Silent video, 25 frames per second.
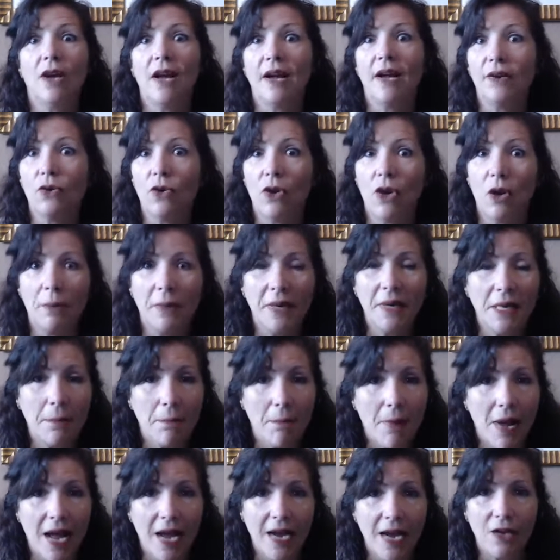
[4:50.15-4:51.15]
I know how many
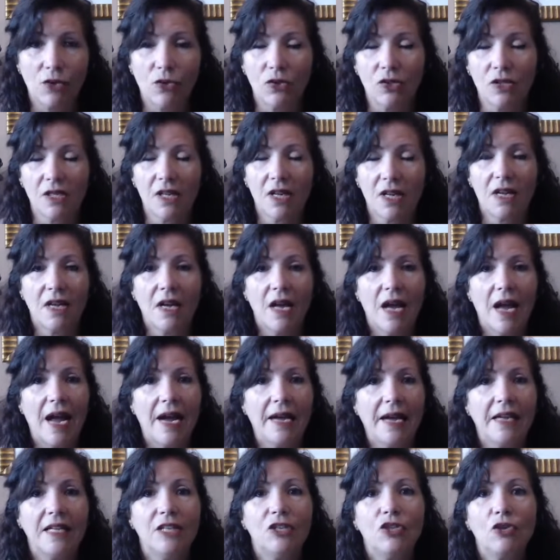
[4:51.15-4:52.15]
miles
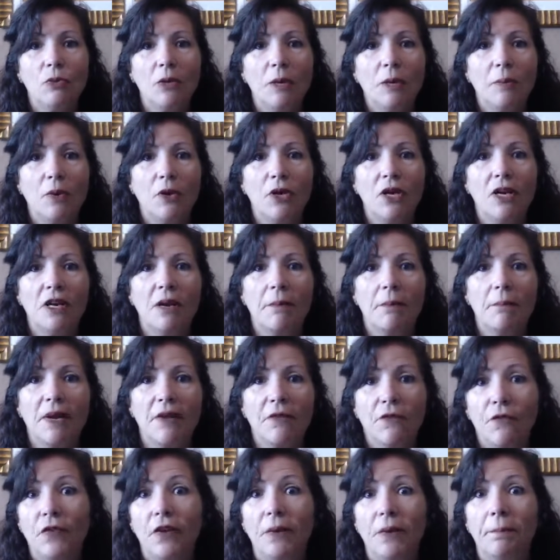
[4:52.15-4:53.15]
I need to be putting on
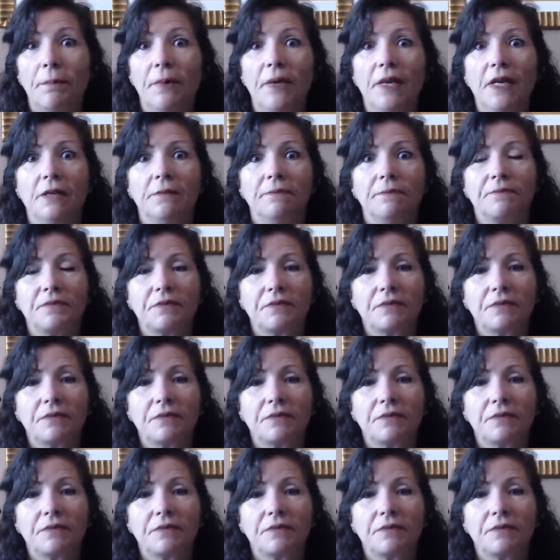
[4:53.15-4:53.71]
my Fitbit.